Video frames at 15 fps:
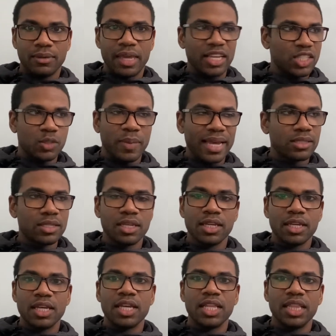Expect
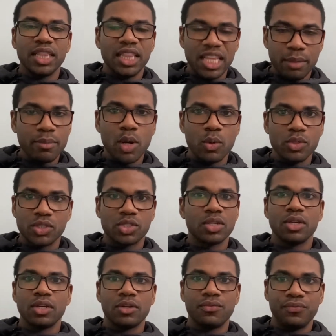limos
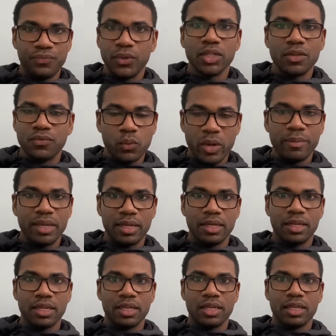full of women